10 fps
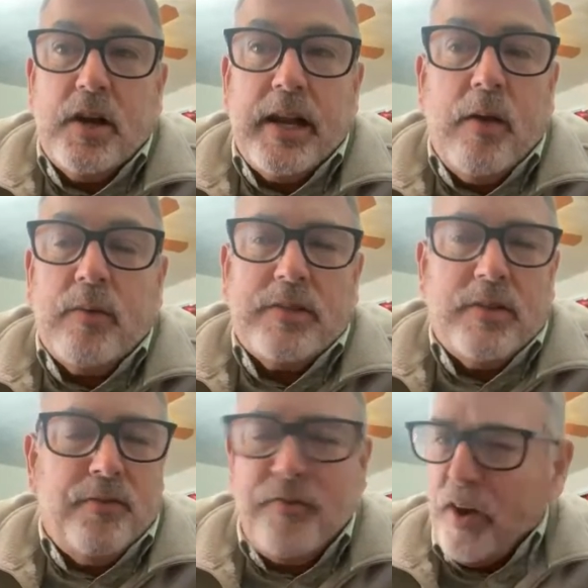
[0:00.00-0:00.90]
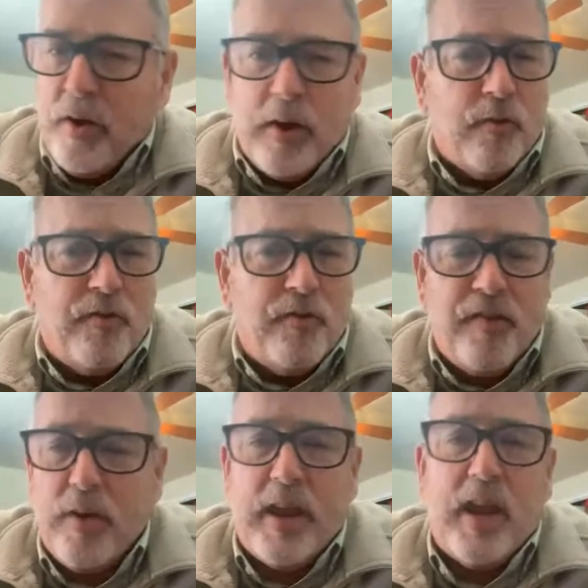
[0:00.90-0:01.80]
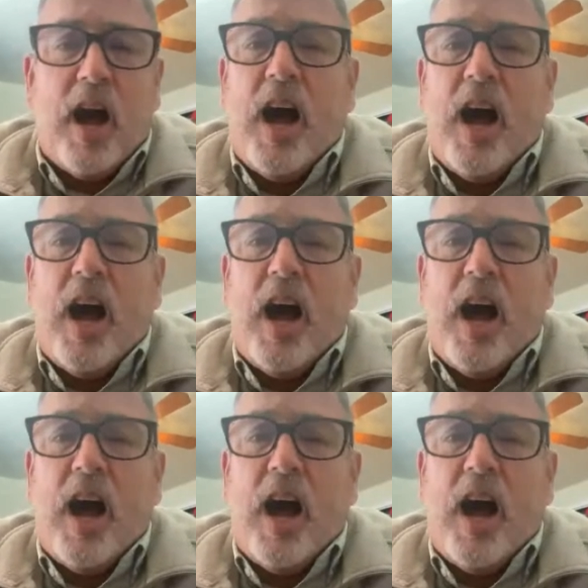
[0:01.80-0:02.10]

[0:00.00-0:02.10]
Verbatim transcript: And so what started out was a very,